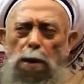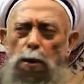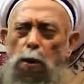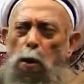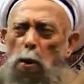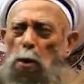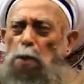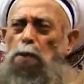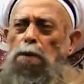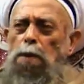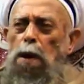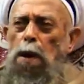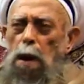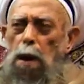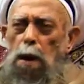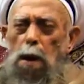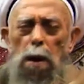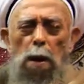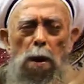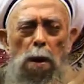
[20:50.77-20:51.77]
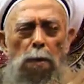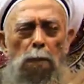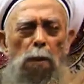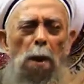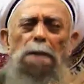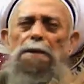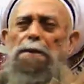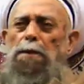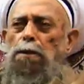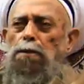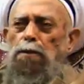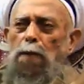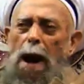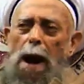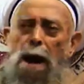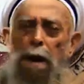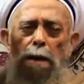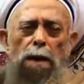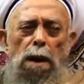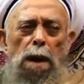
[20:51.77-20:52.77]
Who, what is
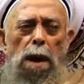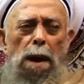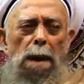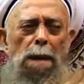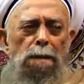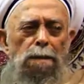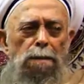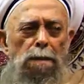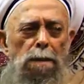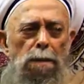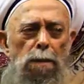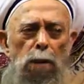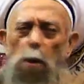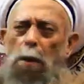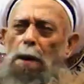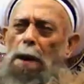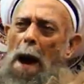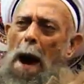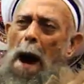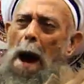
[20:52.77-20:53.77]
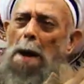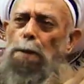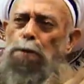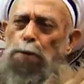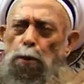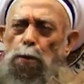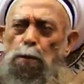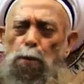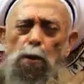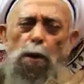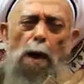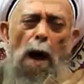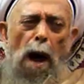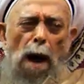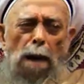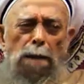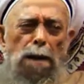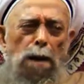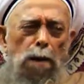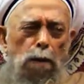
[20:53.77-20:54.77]
your Qul hatu
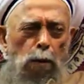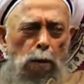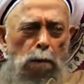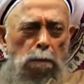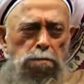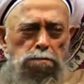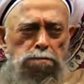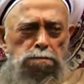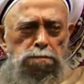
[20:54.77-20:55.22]
burhanakum?